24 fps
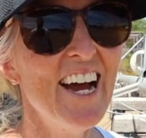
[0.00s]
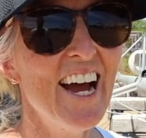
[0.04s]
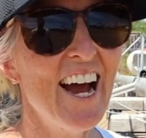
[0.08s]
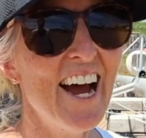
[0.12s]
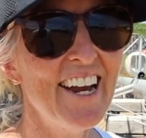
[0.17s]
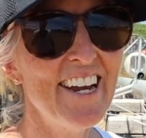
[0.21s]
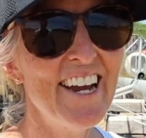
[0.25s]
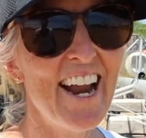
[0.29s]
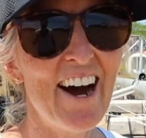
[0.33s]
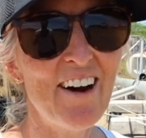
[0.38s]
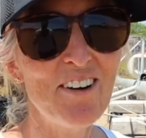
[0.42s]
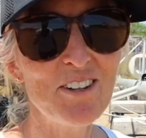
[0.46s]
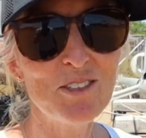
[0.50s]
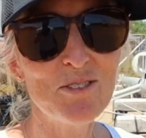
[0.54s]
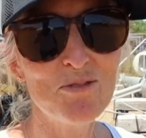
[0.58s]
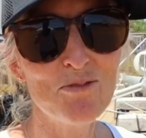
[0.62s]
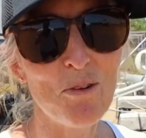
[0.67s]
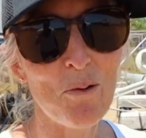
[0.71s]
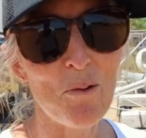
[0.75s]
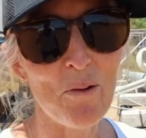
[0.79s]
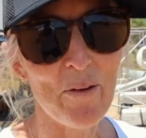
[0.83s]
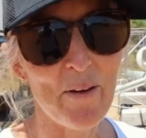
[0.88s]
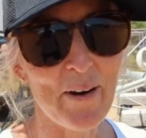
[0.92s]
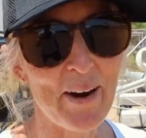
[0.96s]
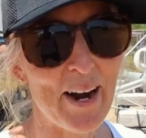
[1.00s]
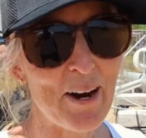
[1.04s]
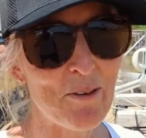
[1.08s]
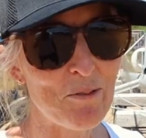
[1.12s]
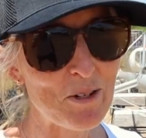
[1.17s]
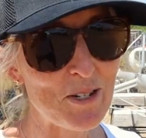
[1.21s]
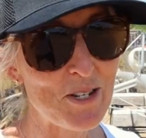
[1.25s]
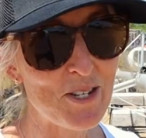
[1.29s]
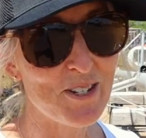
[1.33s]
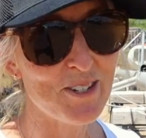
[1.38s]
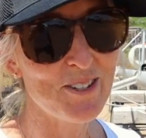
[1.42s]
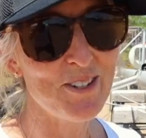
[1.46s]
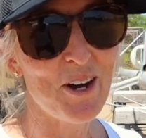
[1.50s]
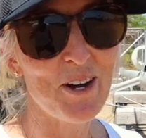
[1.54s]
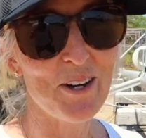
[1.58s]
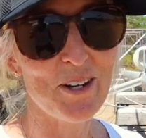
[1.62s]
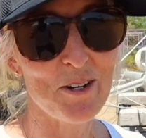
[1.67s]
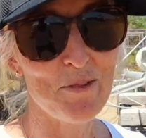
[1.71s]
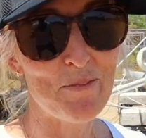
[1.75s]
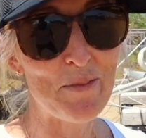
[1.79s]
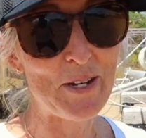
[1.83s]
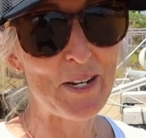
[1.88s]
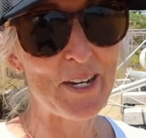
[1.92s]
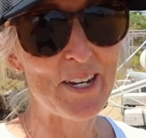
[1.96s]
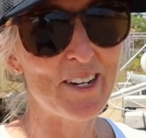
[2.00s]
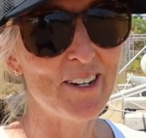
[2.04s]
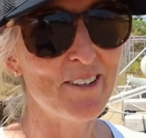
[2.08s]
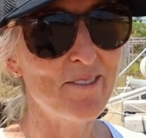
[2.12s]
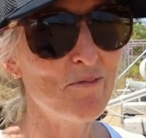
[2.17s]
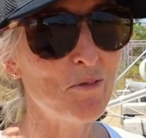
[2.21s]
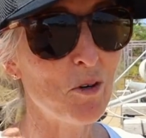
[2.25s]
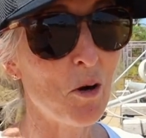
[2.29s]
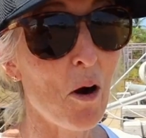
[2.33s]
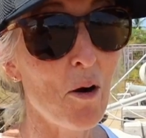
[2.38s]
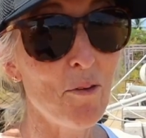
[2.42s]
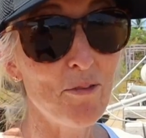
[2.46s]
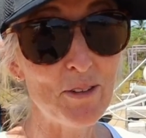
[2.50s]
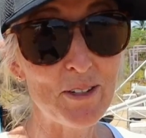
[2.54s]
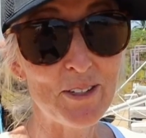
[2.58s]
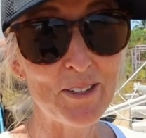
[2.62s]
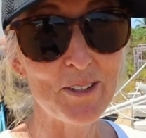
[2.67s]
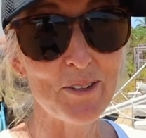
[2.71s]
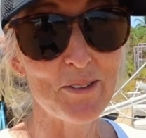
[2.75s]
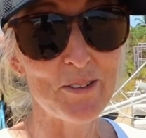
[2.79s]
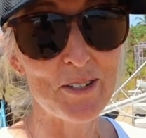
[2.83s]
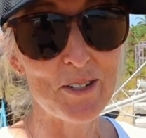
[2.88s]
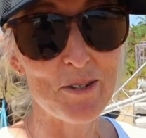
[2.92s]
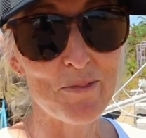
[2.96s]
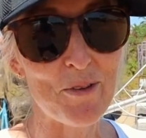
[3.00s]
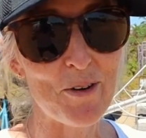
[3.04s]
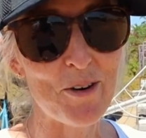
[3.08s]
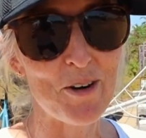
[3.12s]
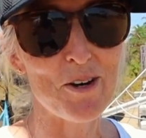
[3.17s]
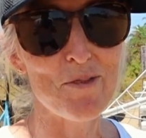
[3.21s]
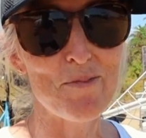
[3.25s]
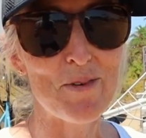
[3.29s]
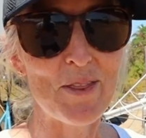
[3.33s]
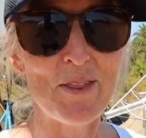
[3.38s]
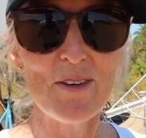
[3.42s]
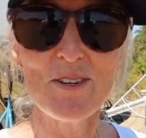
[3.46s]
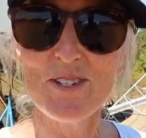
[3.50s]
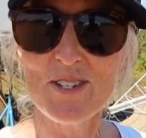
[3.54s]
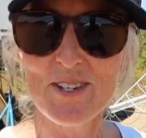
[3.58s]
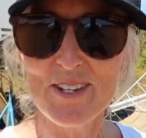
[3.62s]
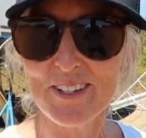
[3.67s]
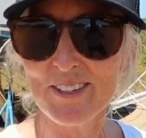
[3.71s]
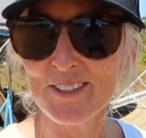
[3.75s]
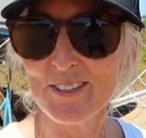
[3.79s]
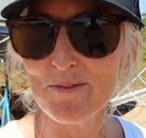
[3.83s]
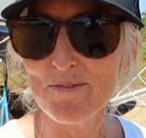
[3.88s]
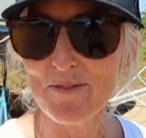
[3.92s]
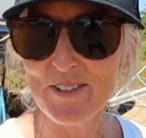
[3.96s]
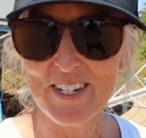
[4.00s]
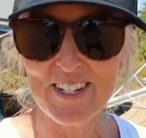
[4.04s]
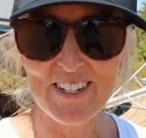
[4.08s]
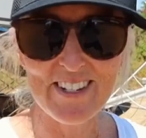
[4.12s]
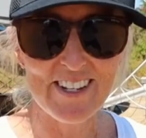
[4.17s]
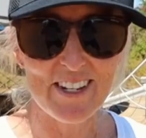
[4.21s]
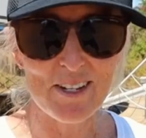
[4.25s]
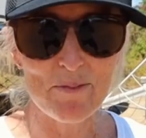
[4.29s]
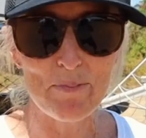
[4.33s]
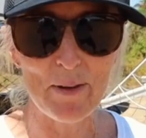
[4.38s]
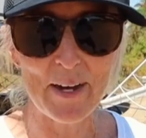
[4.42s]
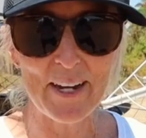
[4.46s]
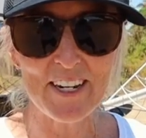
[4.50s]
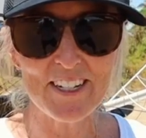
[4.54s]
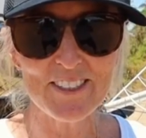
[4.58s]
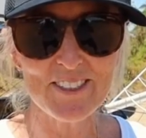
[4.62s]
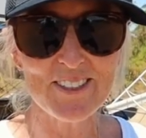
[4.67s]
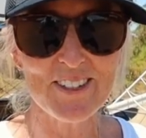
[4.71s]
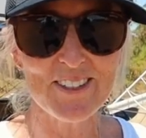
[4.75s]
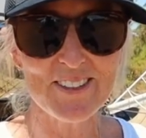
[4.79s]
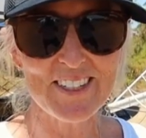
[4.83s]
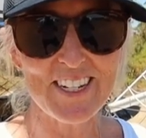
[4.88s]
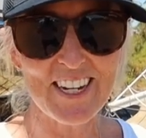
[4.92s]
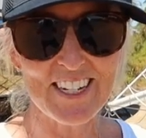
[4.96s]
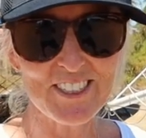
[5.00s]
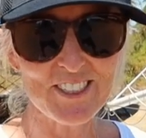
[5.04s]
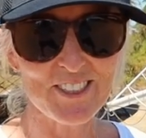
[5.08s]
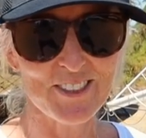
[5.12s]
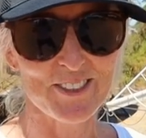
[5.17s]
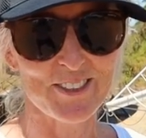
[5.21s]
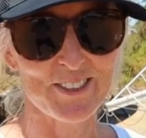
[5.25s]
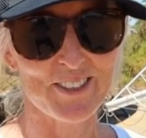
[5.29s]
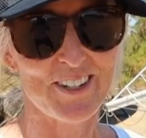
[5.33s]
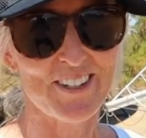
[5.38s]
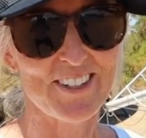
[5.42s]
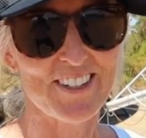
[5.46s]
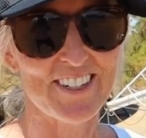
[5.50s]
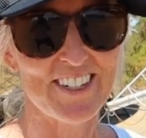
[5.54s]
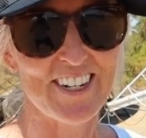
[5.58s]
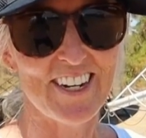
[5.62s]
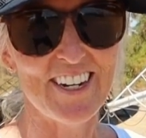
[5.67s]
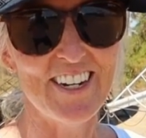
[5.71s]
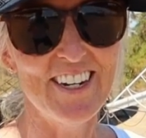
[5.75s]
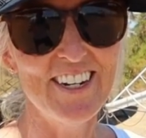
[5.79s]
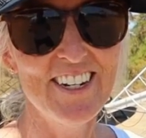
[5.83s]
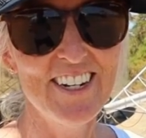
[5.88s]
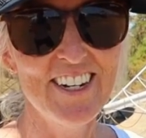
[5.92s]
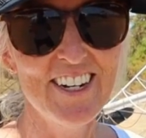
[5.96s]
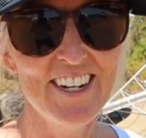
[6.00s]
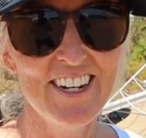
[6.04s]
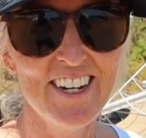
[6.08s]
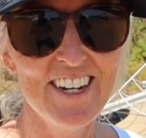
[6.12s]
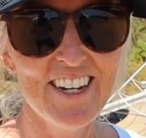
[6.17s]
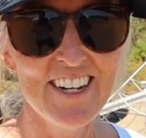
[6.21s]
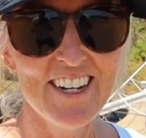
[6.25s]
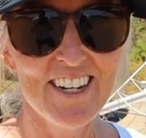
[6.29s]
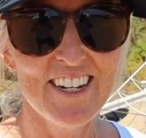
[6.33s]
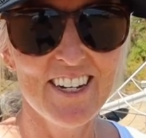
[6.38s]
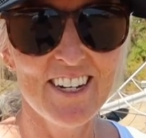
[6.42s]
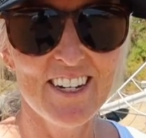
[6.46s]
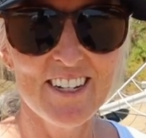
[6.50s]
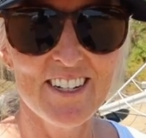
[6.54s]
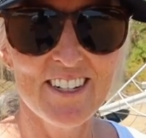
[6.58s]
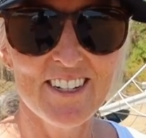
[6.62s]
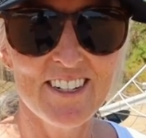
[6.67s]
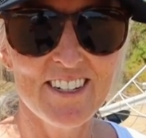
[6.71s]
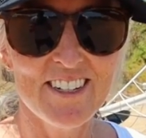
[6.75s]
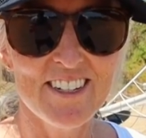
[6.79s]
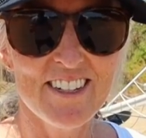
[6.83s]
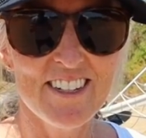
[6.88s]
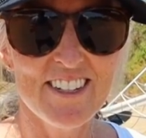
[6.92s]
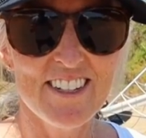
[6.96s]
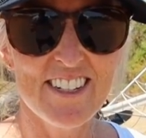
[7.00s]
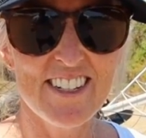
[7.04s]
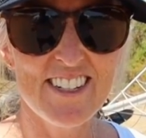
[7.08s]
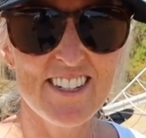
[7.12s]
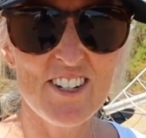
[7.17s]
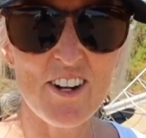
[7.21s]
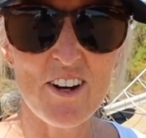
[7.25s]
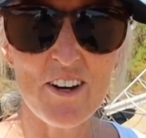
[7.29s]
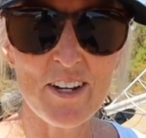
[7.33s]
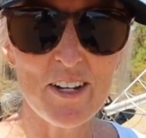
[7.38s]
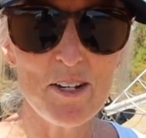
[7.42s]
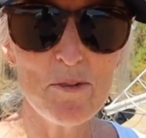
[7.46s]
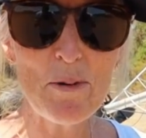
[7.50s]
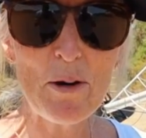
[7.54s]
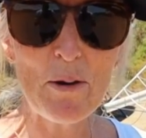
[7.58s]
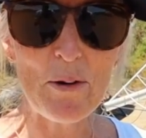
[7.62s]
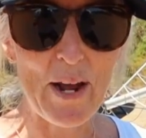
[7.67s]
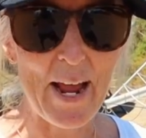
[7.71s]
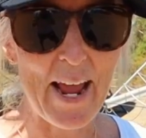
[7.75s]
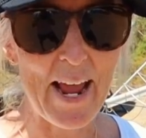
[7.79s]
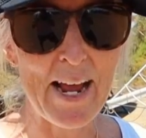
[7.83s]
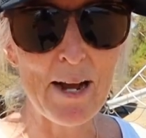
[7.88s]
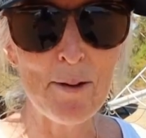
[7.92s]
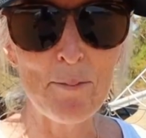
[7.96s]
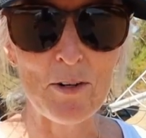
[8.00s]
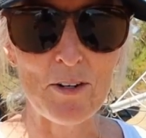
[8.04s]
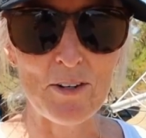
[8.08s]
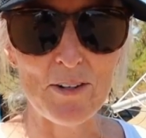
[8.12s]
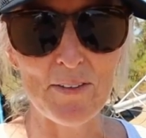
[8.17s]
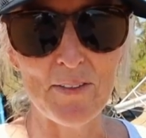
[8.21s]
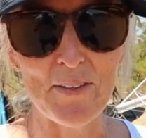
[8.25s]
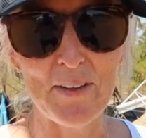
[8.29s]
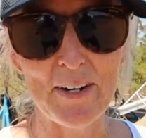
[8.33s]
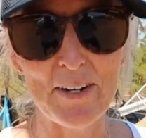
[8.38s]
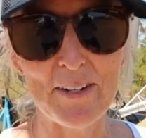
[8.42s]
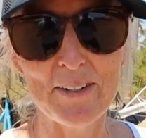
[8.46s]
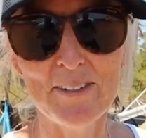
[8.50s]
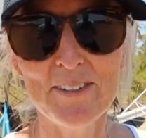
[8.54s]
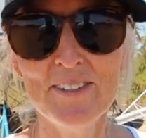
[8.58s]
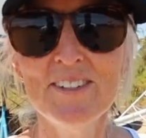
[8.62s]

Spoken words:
and now it's 4, and we're still not going to be in. We're hoping to go in tomorrow, but there's still some things. Like, Ben hasn't got the engine started yet. He's talking about a hammer in there.